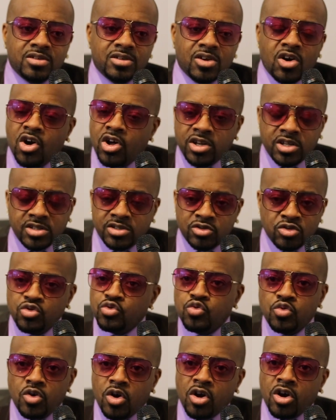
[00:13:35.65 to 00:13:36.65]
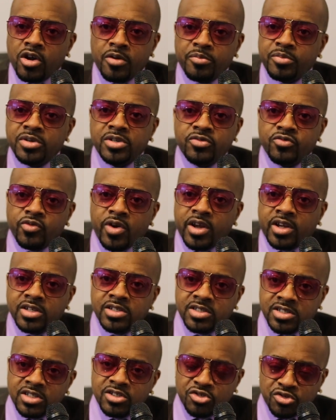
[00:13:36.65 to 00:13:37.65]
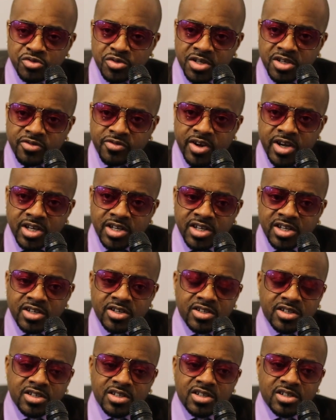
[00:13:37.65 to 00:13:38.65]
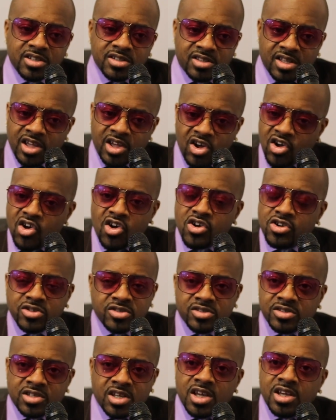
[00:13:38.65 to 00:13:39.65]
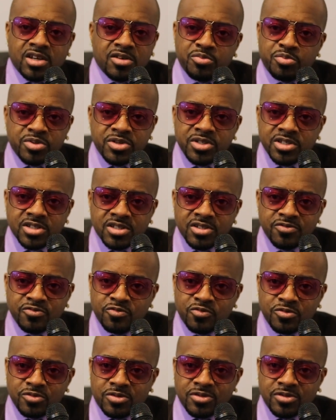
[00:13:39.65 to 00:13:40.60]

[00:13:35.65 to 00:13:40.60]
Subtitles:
all the new R&B records that you hear right now, they all take a piece of